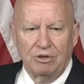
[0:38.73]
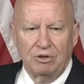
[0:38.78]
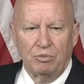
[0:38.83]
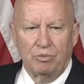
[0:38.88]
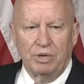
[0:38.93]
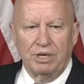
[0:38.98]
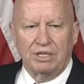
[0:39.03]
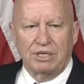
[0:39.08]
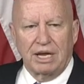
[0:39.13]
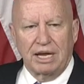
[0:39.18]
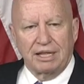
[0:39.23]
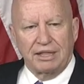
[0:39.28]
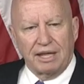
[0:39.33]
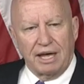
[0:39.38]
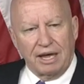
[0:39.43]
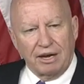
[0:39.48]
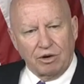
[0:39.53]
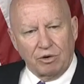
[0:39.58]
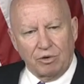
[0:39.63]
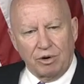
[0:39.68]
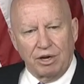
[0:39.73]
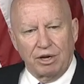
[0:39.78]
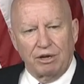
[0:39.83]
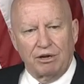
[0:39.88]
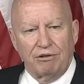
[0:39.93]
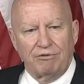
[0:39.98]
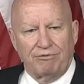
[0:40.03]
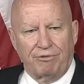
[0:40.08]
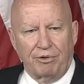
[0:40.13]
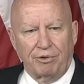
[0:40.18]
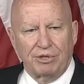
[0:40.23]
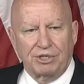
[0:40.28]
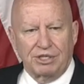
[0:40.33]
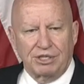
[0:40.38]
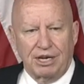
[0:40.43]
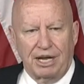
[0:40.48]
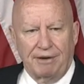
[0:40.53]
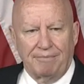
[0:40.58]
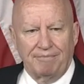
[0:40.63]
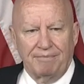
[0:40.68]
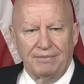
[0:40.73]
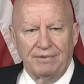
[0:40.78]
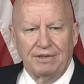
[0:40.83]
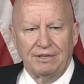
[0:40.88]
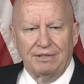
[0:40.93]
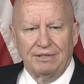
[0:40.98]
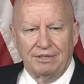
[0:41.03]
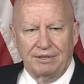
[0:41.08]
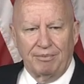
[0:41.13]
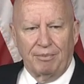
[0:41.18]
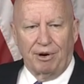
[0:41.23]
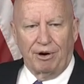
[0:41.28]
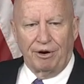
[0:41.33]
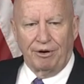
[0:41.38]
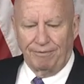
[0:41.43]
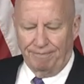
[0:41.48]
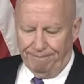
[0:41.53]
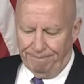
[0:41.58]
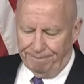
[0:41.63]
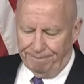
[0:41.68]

We take that critical first step tomorrow.